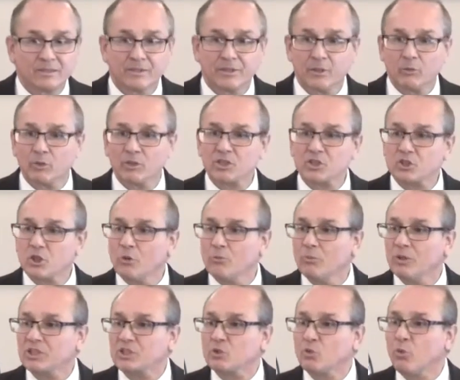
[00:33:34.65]
There was so
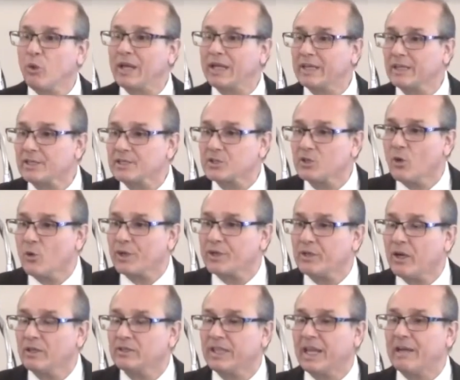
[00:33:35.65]
much wickedness going
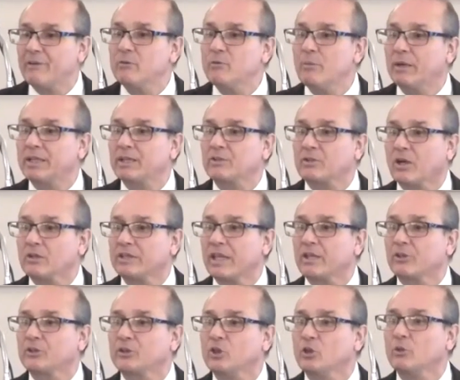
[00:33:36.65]
on that everybody thought they
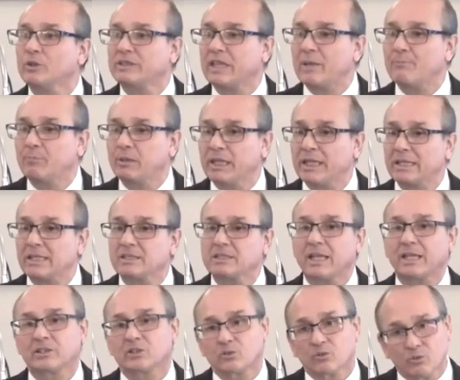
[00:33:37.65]
could do what they pleased,
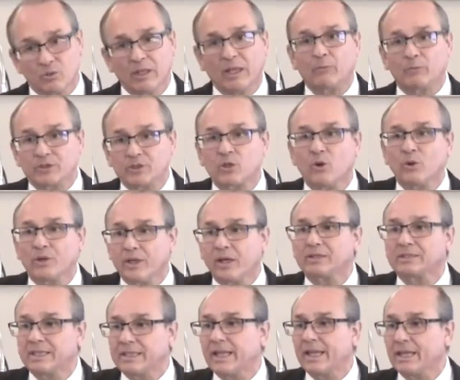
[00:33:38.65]
like, like what's going
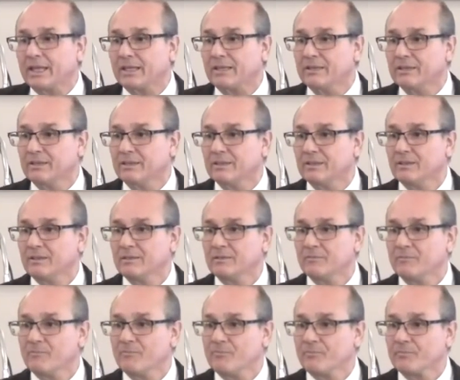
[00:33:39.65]
on today
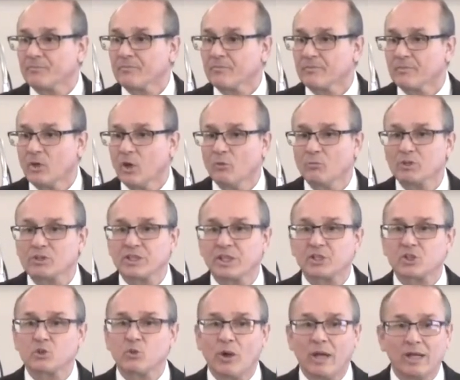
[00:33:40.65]

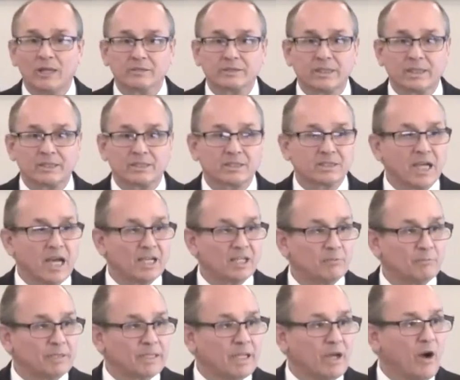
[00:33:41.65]
homosexuality,
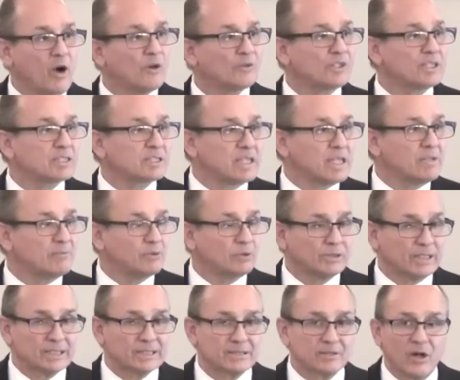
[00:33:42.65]
sodomy, all this
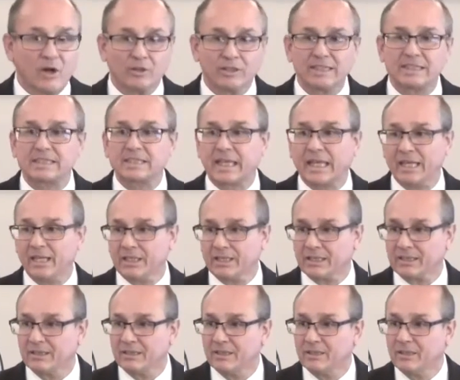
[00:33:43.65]
evilness, all this
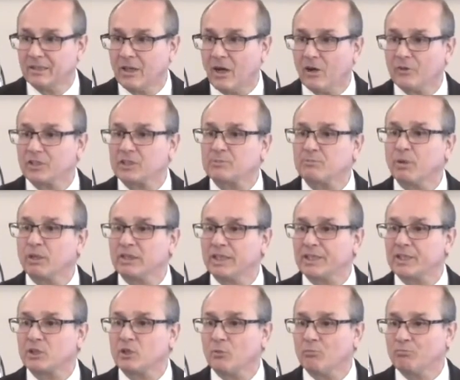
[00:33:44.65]
killing, all this
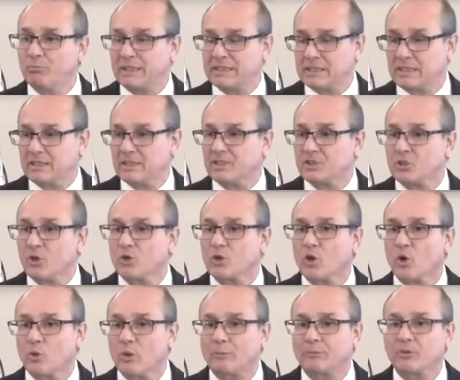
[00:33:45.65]
political business is so
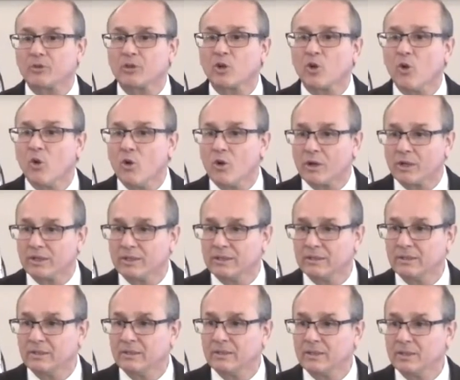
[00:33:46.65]
corrupt to the core.
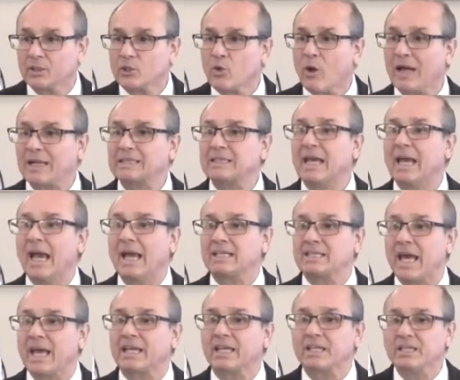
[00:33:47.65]
Christ has
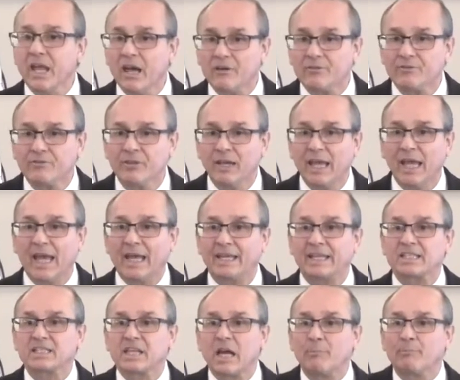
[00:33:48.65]
had enough, and
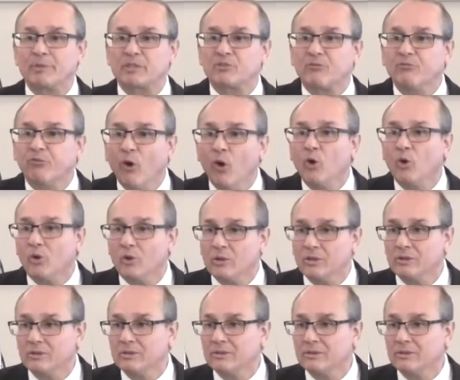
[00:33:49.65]
his cup is full.